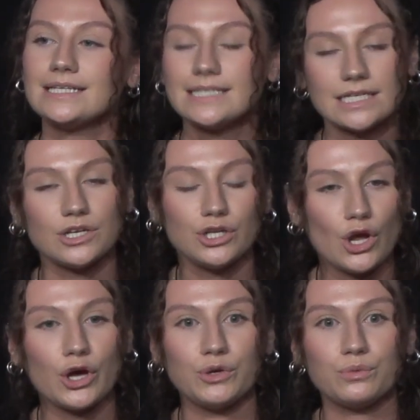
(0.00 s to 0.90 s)
didn't
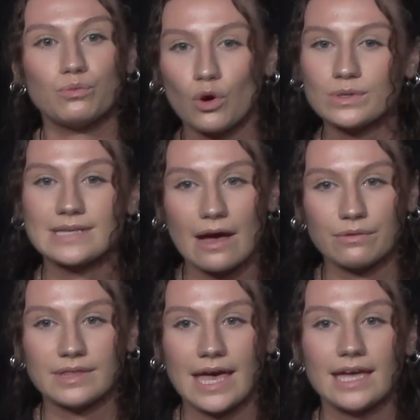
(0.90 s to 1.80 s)
know what was
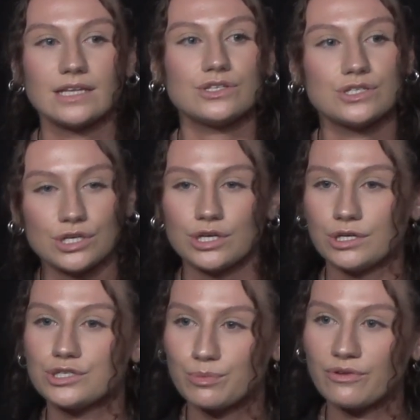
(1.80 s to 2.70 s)
out there
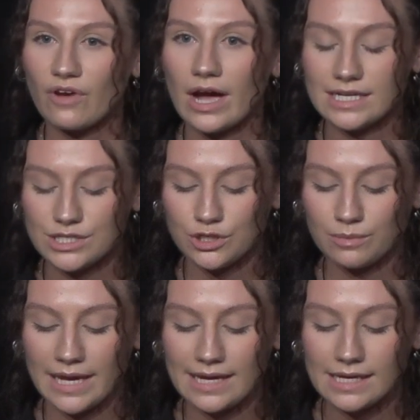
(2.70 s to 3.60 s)
to provide it to
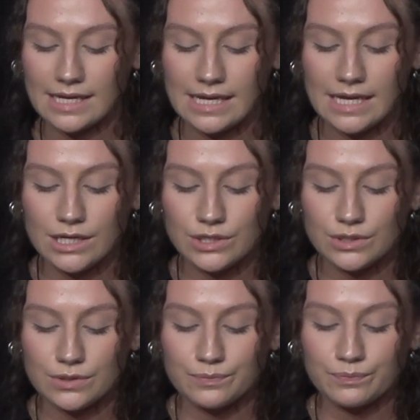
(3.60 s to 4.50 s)
me.
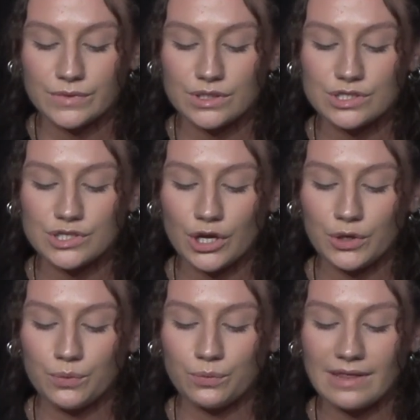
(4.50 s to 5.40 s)

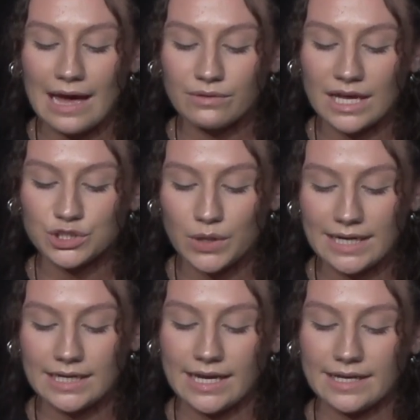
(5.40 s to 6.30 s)
So without that
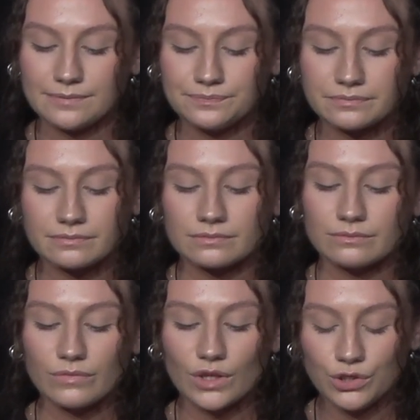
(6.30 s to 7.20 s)
training,
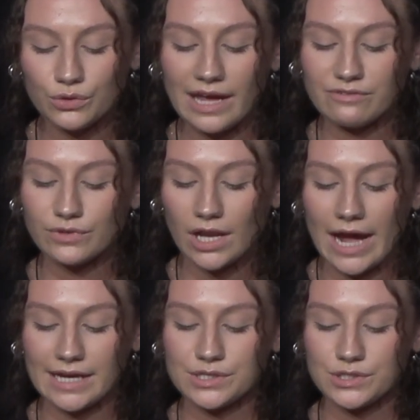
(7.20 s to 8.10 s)
you're then
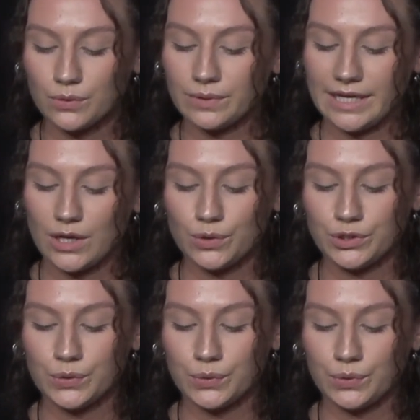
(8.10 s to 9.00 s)
relying solely on
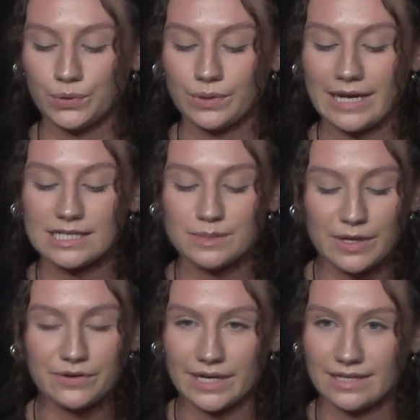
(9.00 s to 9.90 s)
your
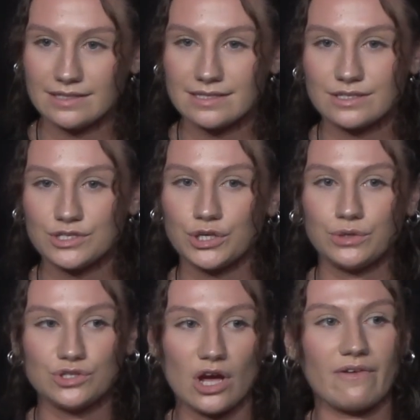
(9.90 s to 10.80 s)
experience
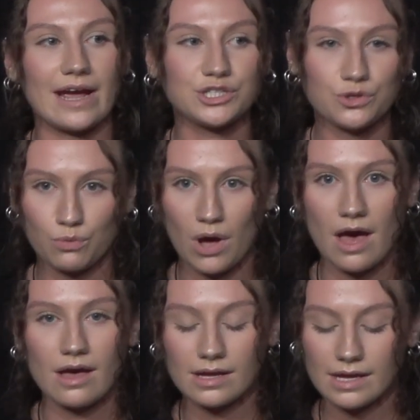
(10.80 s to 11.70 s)
to direct your
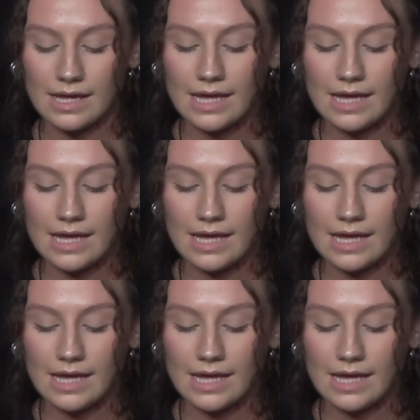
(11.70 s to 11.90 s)
work,